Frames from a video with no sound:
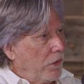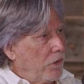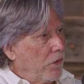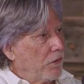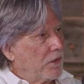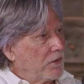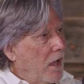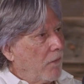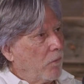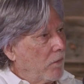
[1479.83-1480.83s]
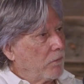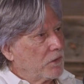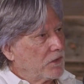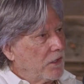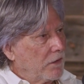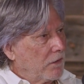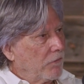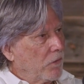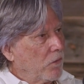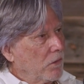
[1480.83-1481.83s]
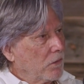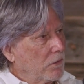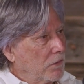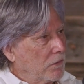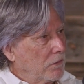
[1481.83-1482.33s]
you're in the top 1% of the world.